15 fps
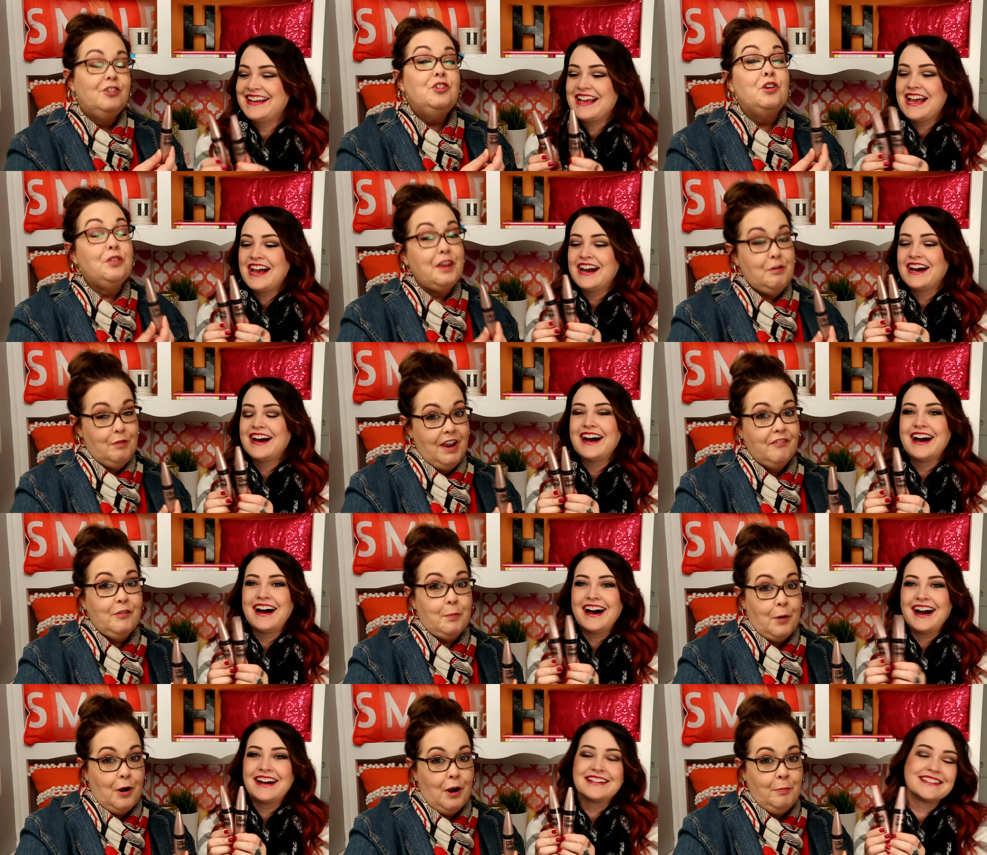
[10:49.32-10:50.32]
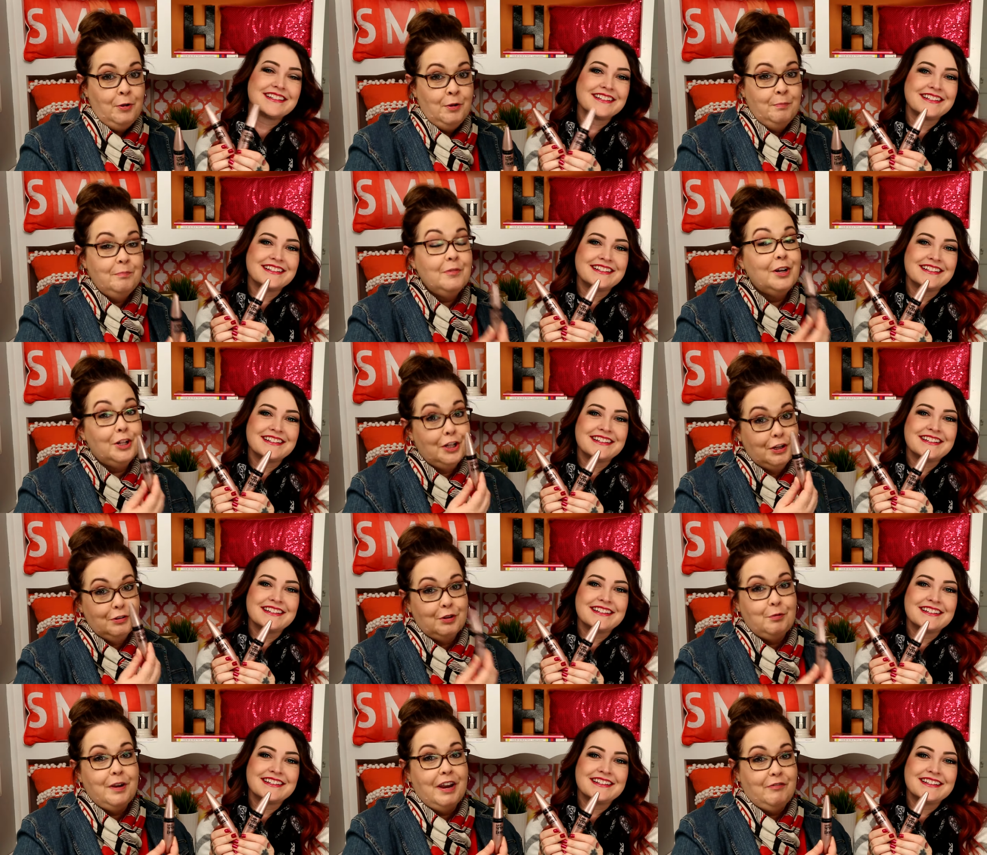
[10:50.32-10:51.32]
Speaker 1: Do you think we have a problem?
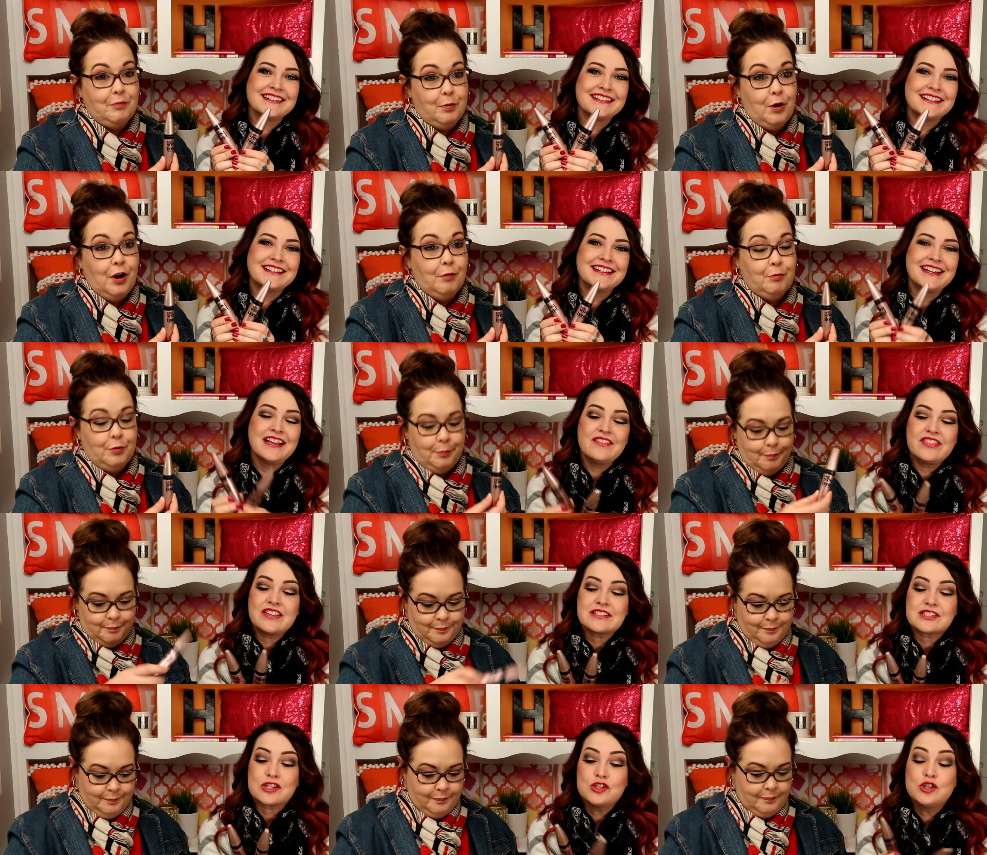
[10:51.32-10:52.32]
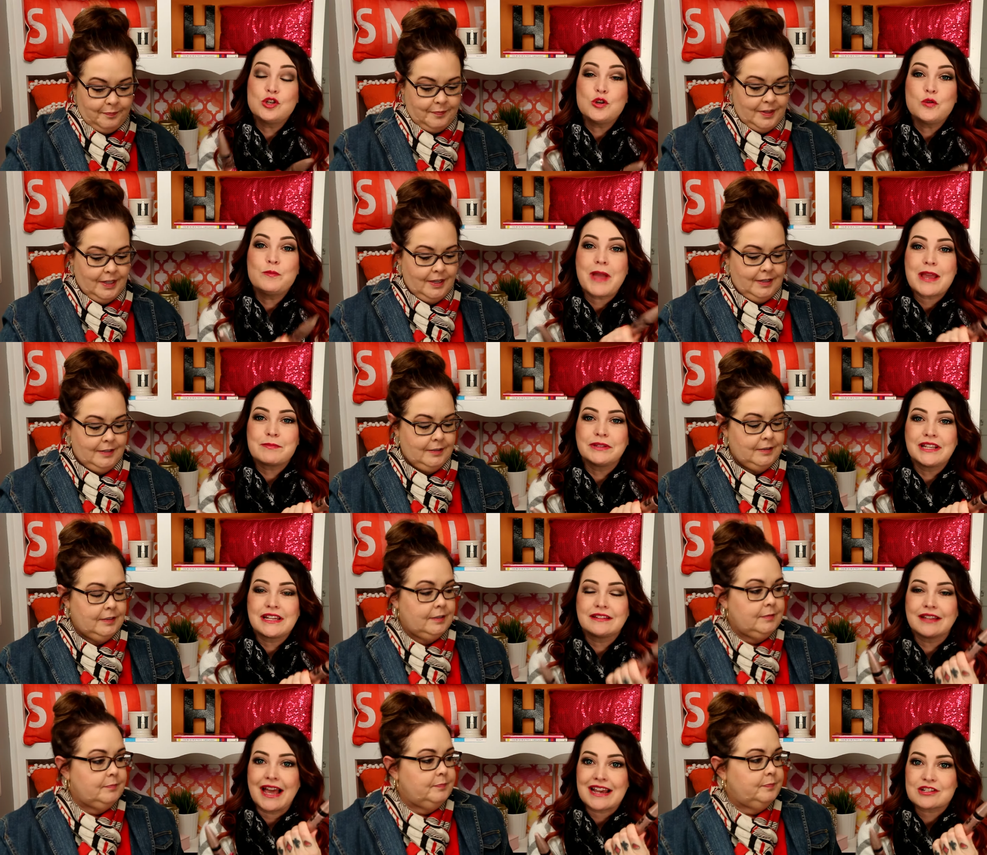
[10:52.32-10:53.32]
Clearly we have a problem.
Speaker 2: This new
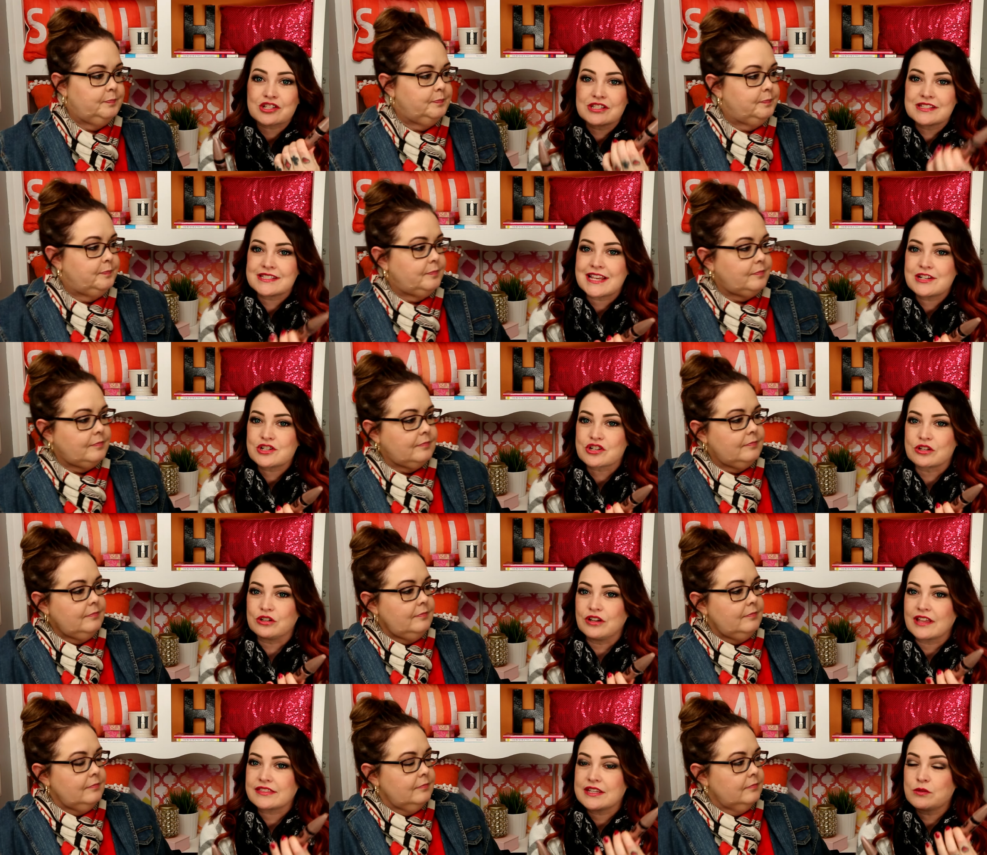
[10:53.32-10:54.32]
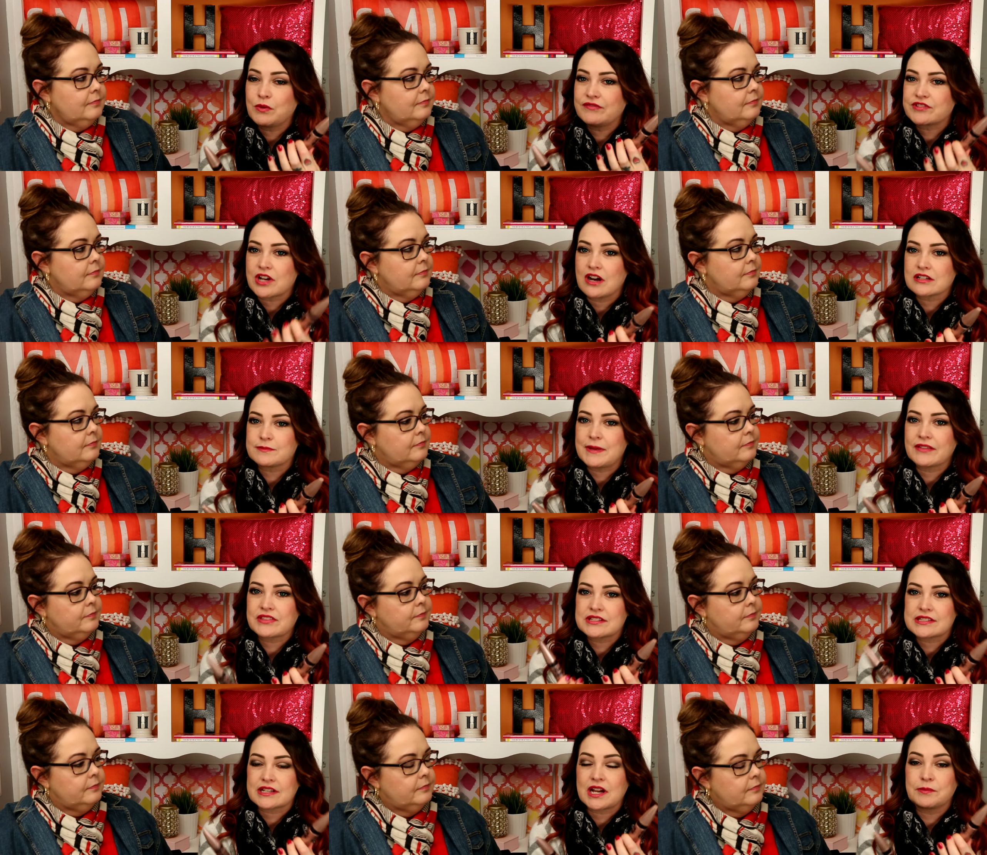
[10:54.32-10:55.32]
Maybelline Lash Sensational, I think we've talked about
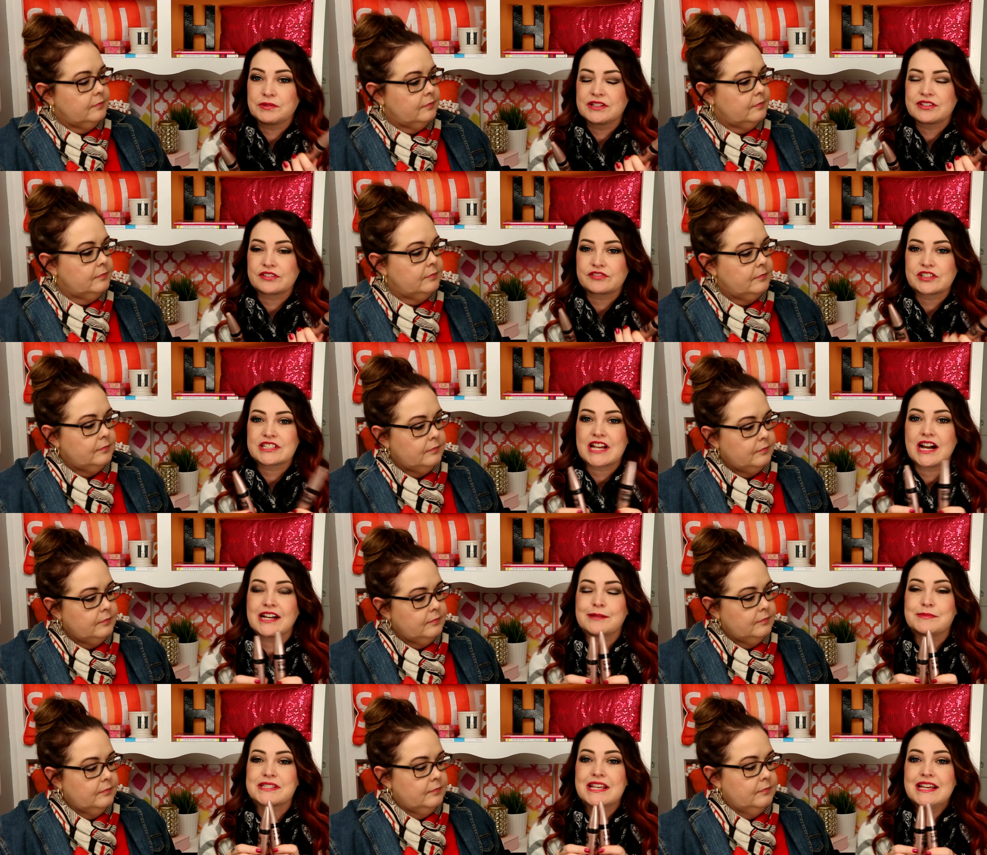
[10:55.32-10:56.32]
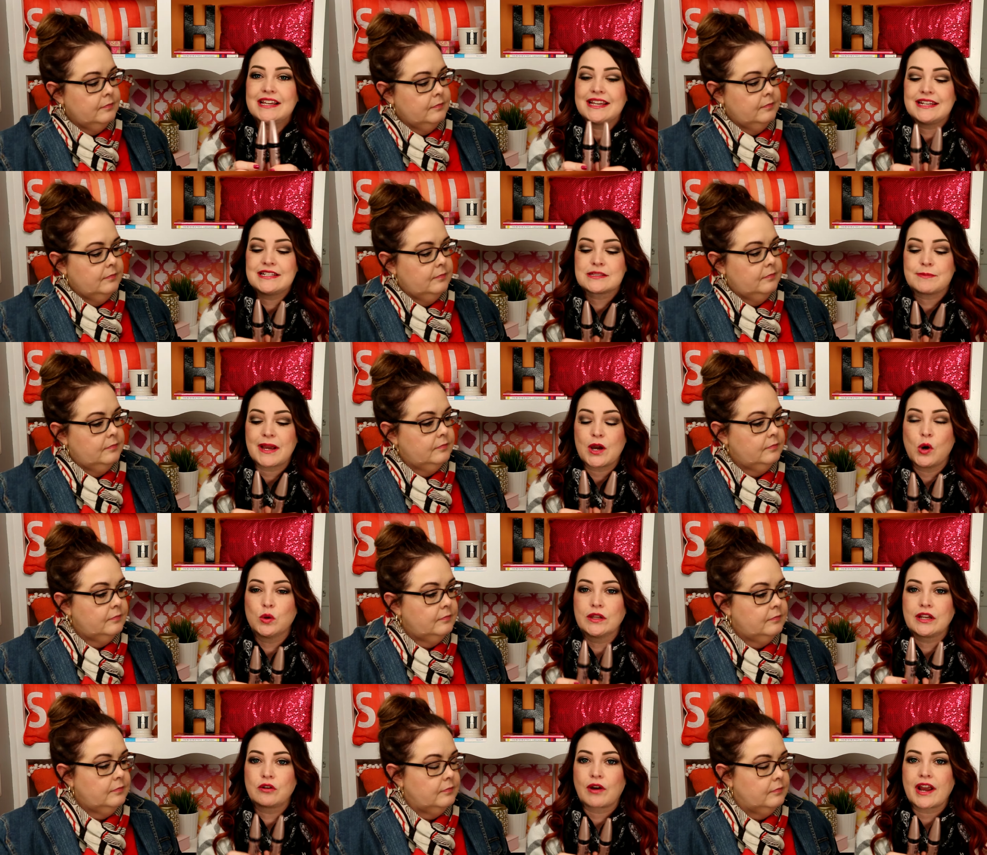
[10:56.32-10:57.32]
this a couple of different times. It is my
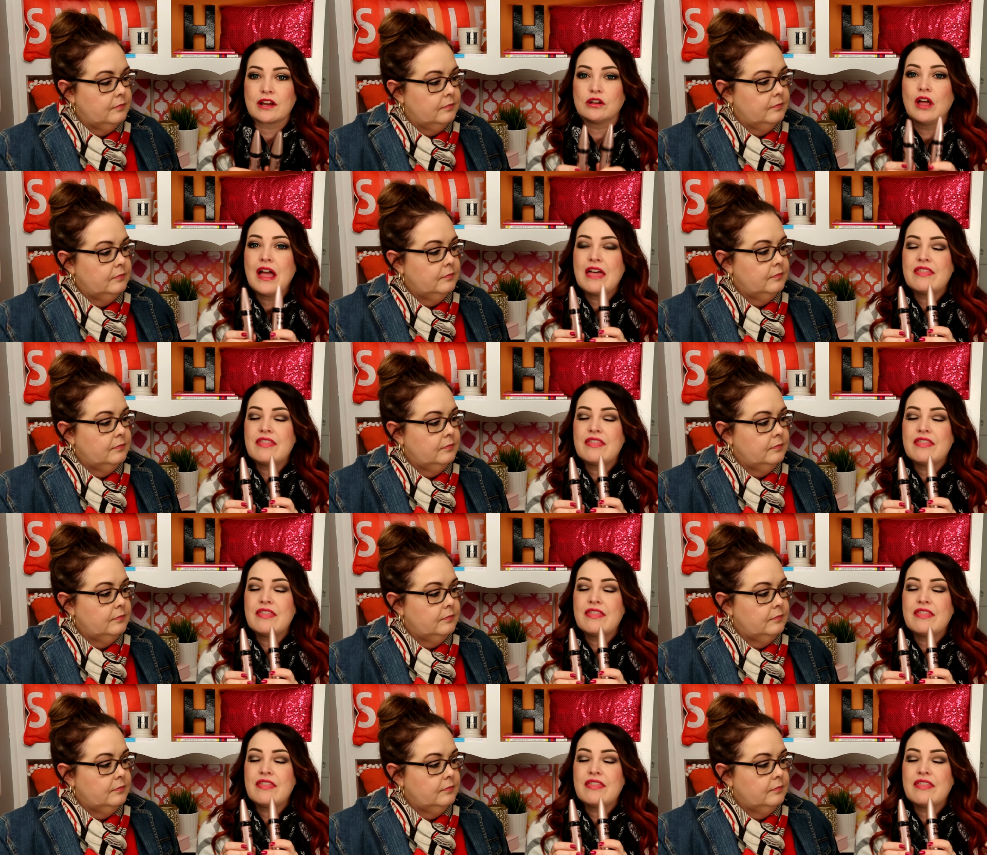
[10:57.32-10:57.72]
holy grail.